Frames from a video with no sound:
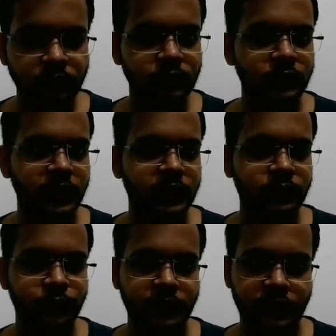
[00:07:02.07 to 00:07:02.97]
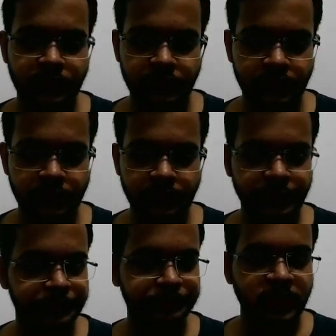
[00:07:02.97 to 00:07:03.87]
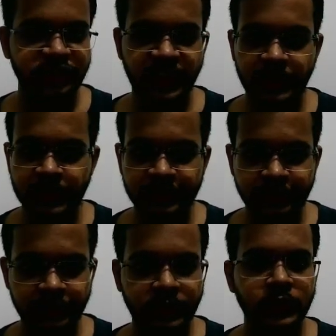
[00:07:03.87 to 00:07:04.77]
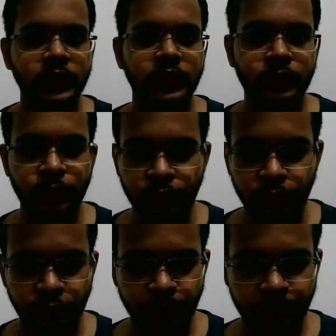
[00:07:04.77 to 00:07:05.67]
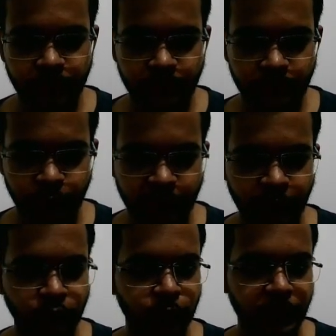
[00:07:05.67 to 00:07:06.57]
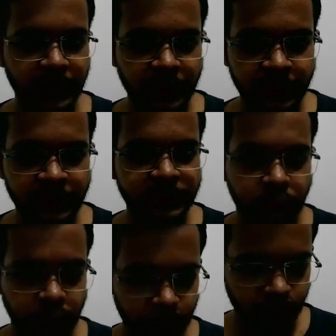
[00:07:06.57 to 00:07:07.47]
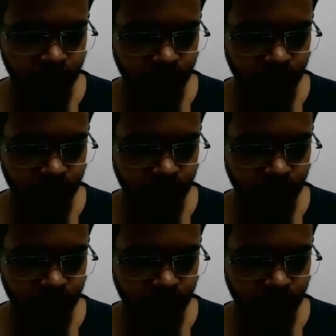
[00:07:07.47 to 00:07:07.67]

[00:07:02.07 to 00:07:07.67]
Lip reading: Next one is Jenny's lectures. So you can go to playlist and you